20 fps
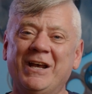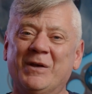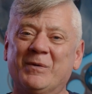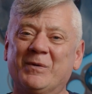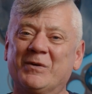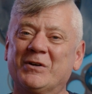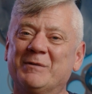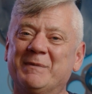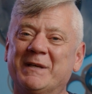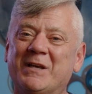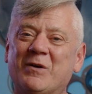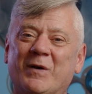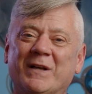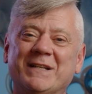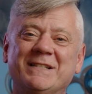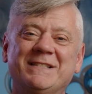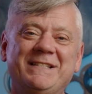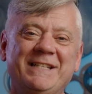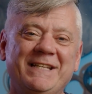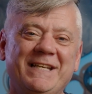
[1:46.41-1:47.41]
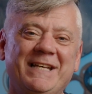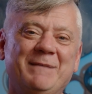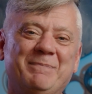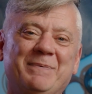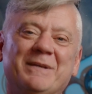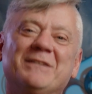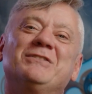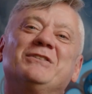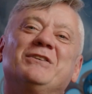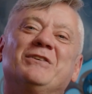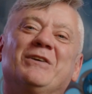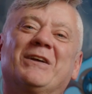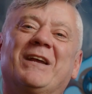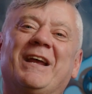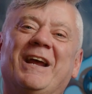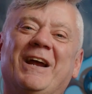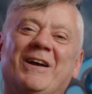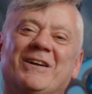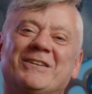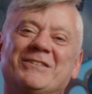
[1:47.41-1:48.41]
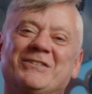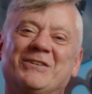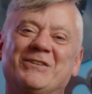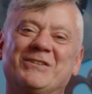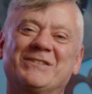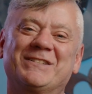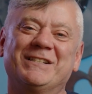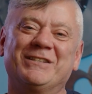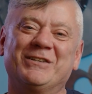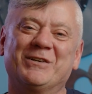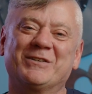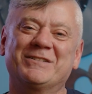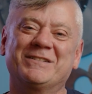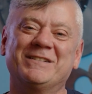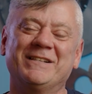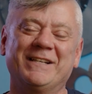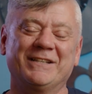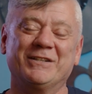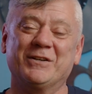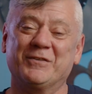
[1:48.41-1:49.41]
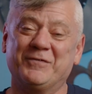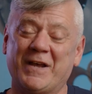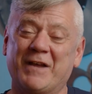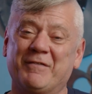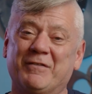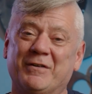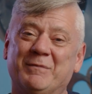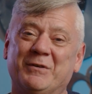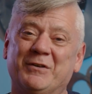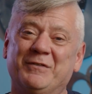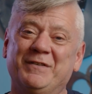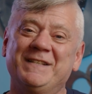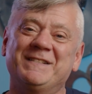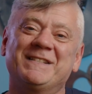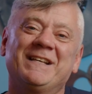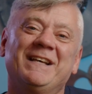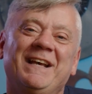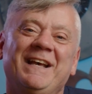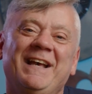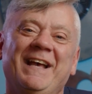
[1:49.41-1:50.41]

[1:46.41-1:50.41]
We're going to be going deep into your characters in your favorite movies